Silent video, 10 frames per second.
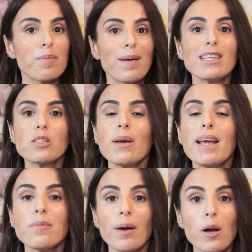The best
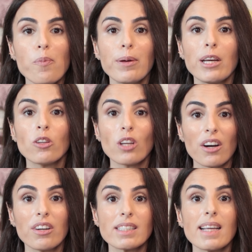way, in my opinion,
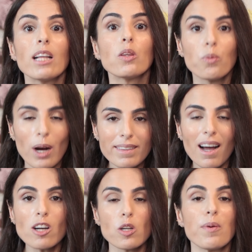to understand what
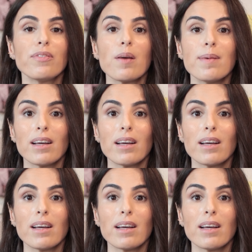are Shopify